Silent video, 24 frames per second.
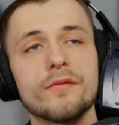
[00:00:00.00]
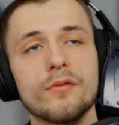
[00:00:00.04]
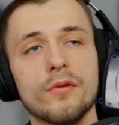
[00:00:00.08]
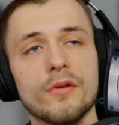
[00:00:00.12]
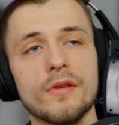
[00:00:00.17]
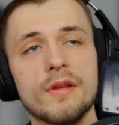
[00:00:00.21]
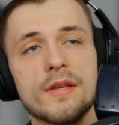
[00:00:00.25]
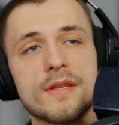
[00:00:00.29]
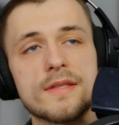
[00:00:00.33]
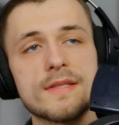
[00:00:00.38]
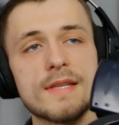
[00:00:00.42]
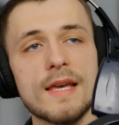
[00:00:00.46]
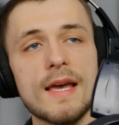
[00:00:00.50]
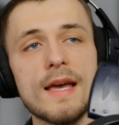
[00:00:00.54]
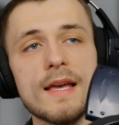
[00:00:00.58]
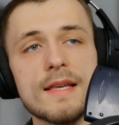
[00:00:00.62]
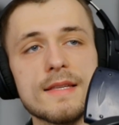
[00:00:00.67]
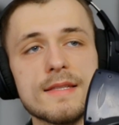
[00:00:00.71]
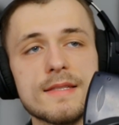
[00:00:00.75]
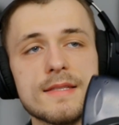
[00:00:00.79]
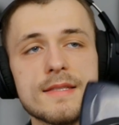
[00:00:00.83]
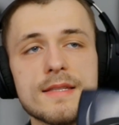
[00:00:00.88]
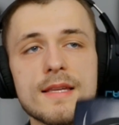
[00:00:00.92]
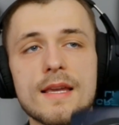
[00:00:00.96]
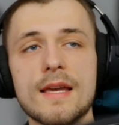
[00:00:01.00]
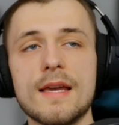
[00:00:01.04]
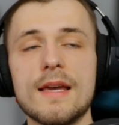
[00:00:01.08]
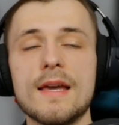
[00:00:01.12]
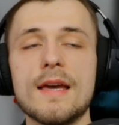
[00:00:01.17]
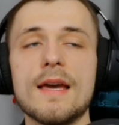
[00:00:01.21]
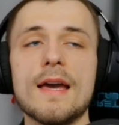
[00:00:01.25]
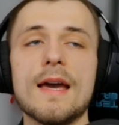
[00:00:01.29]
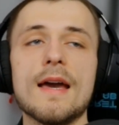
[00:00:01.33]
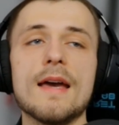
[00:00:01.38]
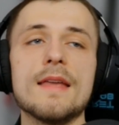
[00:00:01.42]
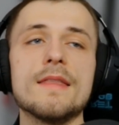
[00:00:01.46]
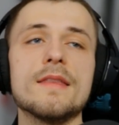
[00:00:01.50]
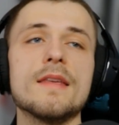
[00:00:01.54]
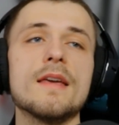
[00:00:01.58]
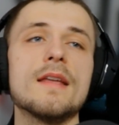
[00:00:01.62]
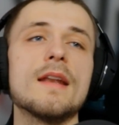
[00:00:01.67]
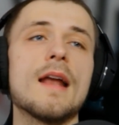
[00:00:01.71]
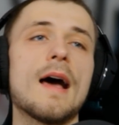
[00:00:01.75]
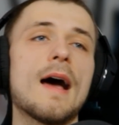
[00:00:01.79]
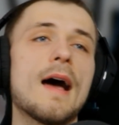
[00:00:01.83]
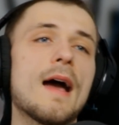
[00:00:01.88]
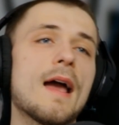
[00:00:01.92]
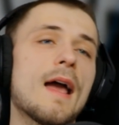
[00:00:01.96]
for the test. And
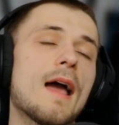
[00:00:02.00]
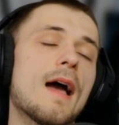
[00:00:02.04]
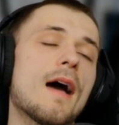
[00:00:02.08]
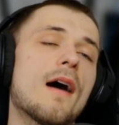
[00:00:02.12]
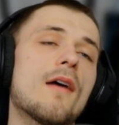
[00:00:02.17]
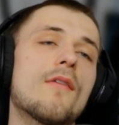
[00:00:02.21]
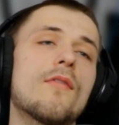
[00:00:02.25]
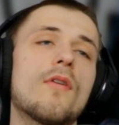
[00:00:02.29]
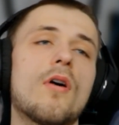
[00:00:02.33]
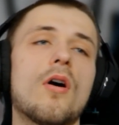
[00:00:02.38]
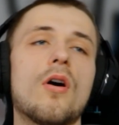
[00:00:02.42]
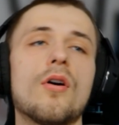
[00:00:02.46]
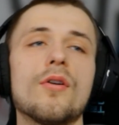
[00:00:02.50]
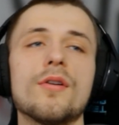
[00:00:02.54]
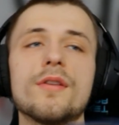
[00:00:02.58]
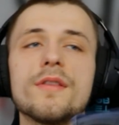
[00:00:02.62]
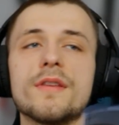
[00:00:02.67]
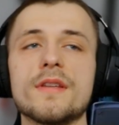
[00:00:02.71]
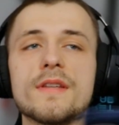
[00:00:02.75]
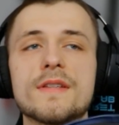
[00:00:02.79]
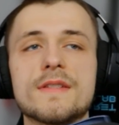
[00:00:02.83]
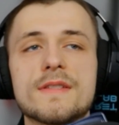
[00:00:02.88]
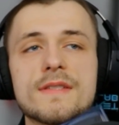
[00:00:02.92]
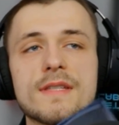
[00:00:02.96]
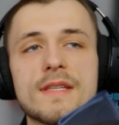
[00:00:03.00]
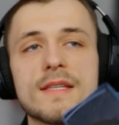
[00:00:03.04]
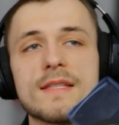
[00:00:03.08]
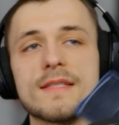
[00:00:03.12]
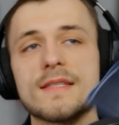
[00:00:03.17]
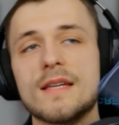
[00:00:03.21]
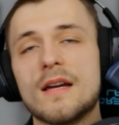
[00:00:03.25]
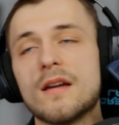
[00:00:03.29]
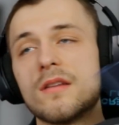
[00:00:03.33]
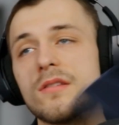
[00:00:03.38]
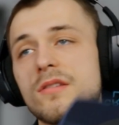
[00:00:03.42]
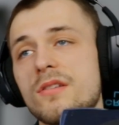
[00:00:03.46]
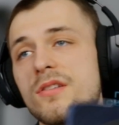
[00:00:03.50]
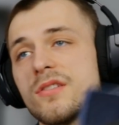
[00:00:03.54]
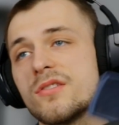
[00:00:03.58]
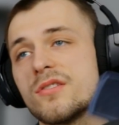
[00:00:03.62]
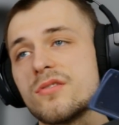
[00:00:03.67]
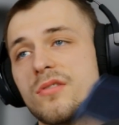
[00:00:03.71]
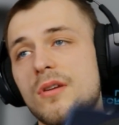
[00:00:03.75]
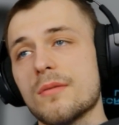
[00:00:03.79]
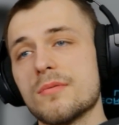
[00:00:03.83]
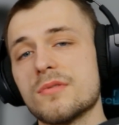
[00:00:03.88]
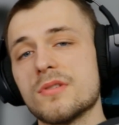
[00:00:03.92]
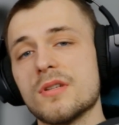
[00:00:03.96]
then I have all of these things down in the
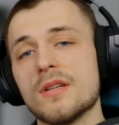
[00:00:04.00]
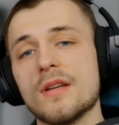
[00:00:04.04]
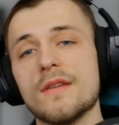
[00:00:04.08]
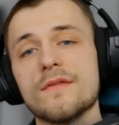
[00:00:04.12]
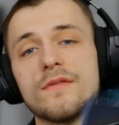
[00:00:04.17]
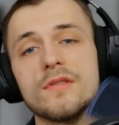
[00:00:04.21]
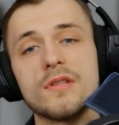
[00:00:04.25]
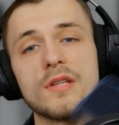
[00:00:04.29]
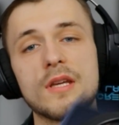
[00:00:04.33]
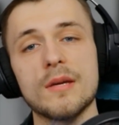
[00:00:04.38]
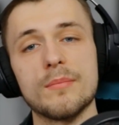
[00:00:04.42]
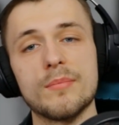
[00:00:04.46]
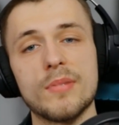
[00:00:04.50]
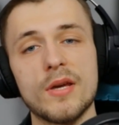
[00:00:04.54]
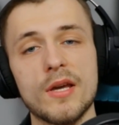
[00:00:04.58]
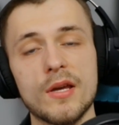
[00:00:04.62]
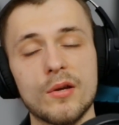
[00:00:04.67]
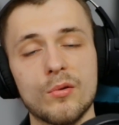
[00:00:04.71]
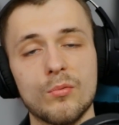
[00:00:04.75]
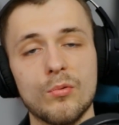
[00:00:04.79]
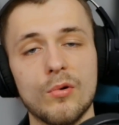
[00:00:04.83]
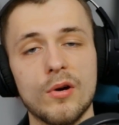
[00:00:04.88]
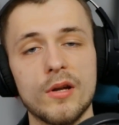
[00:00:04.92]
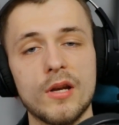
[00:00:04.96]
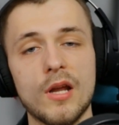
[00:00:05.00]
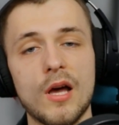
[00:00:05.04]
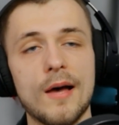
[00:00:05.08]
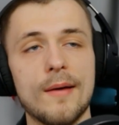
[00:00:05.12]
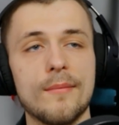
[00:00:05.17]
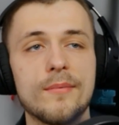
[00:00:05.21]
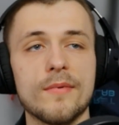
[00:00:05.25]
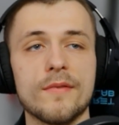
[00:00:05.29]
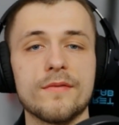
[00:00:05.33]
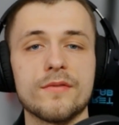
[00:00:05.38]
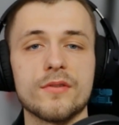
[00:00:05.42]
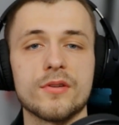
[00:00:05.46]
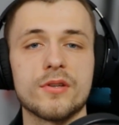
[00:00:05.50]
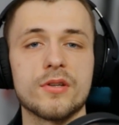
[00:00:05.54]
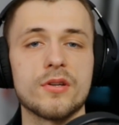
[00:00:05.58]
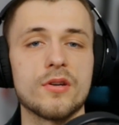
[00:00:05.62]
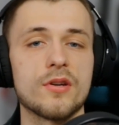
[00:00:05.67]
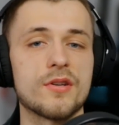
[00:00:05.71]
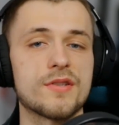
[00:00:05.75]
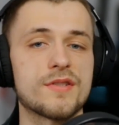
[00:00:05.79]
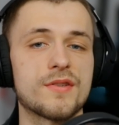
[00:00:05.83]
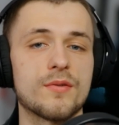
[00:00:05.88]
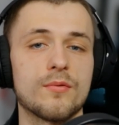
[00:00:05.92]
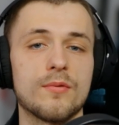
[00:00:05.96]
description if you need to pick one up if
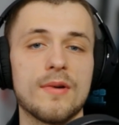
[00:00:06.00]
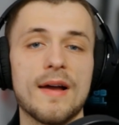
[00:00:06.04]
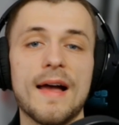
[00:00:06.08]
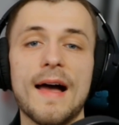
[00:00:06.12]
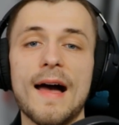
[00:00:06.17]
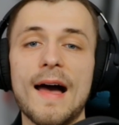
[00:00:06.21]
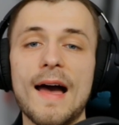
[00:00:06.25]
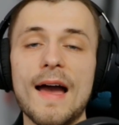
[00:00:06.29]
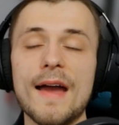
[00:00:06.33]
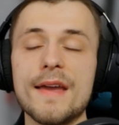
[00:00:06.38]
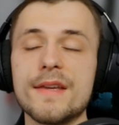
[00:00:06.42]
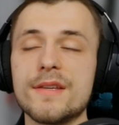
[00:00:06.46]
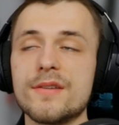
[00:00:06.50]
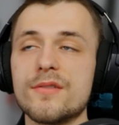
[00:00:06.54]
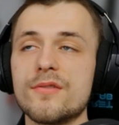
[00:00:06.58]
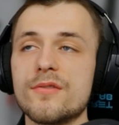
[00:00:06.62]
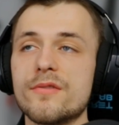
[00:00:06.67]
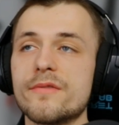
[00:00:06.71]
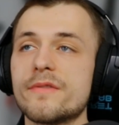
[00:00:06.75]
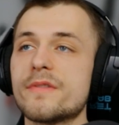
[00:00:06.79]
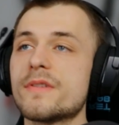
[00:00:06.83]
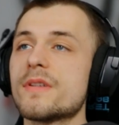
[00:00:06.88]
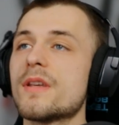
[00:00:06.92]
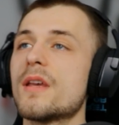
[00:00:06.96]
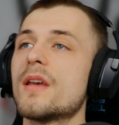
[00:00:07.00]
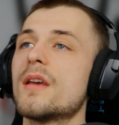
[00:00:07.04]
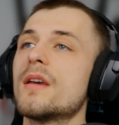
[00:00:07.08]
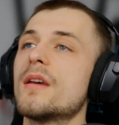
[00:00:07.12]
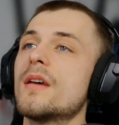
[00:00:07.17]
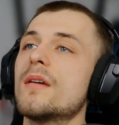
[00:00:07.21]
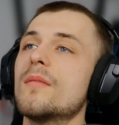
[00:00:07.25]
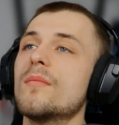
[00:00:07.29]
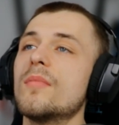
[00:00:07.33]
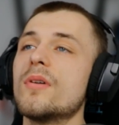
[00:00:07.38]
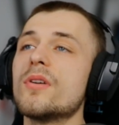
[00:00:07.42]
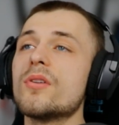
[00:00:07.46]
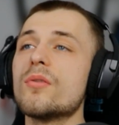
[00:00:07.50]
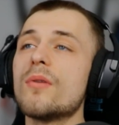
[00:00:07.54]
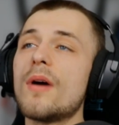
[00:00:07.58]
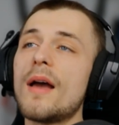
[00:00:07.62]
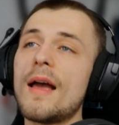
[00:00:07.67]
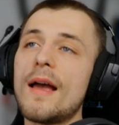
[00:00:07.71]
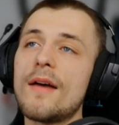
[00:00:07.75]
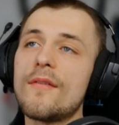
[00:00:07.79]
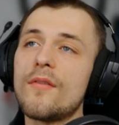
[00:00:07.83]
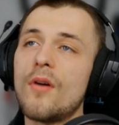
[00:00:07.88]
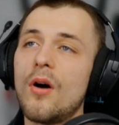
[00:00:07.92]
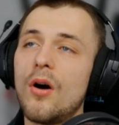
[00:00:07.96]
you're curious to what I use. But you
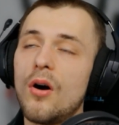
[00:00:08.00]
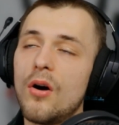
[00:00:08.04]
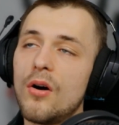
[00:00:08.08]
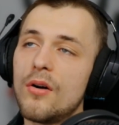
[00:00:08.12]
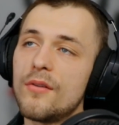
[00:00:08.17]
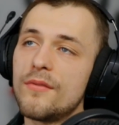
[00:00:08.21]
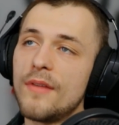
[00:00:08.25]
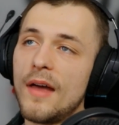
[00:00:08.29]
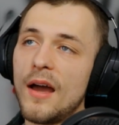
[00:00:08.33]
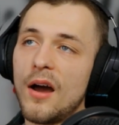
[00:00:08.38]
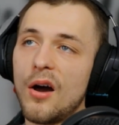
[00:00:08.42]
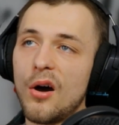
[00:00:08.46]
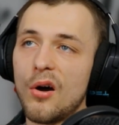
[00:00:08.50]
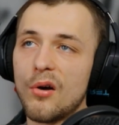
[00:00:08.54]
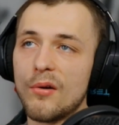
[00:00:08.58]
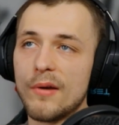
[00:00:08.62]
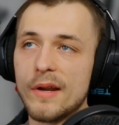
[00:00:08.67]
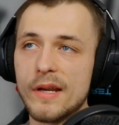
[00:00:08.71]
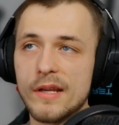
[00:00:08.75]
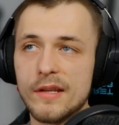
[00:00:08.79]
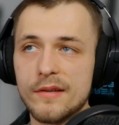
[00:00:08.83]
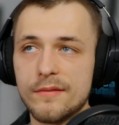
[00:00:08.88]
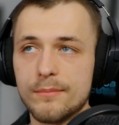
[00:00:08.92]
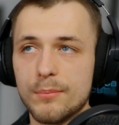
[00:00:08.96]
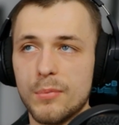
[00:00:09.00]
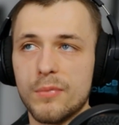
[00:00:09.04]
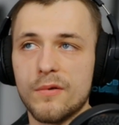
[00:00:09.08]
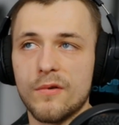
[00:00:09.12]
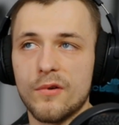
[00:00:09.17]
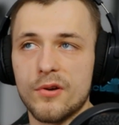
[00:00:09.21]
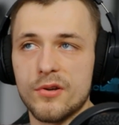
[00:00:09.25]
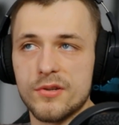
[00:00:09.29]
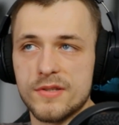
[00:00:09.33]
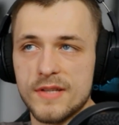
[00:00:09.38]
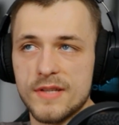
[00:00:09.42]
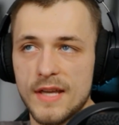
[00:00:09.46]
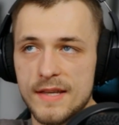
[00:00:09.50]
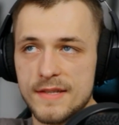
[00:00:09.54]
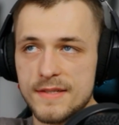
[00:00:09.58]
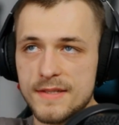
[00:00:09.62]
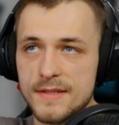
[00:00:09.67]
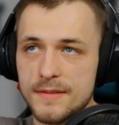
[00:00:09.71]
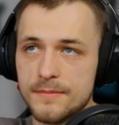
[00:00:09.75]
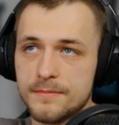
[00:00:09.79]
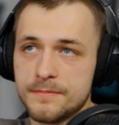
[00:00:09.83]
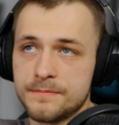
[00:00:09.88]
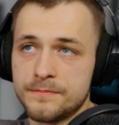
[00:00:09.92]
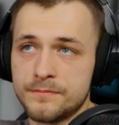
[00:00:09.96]
want to have all of that already for your test.